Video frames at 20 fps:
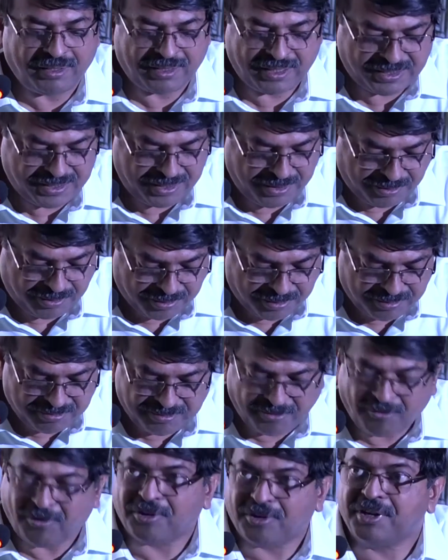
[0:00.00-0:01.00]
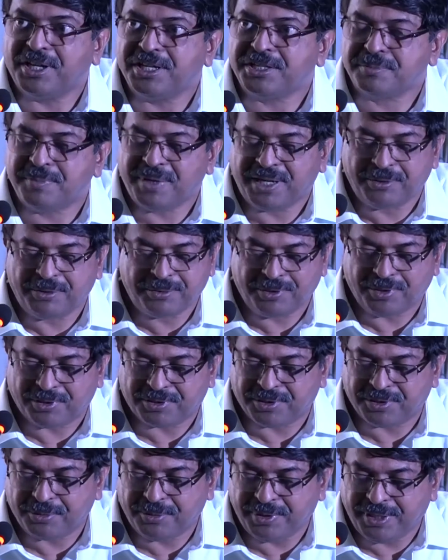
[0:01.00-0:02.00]
RIC organized by
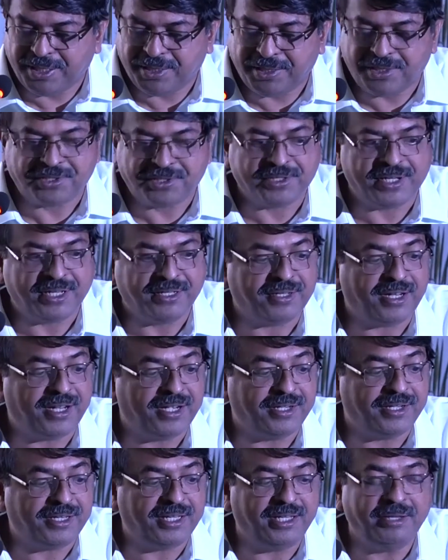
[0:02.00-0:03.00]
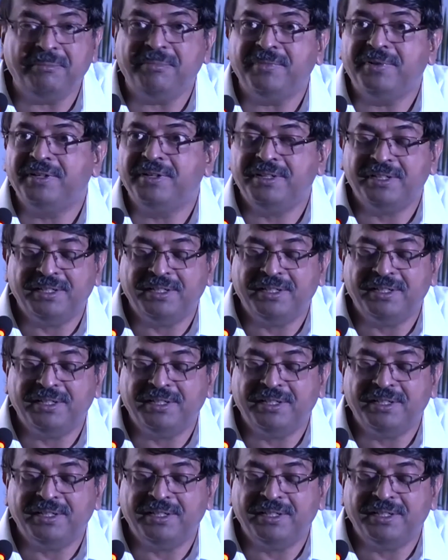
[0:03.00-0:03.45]
Dr. Unni and his entire team.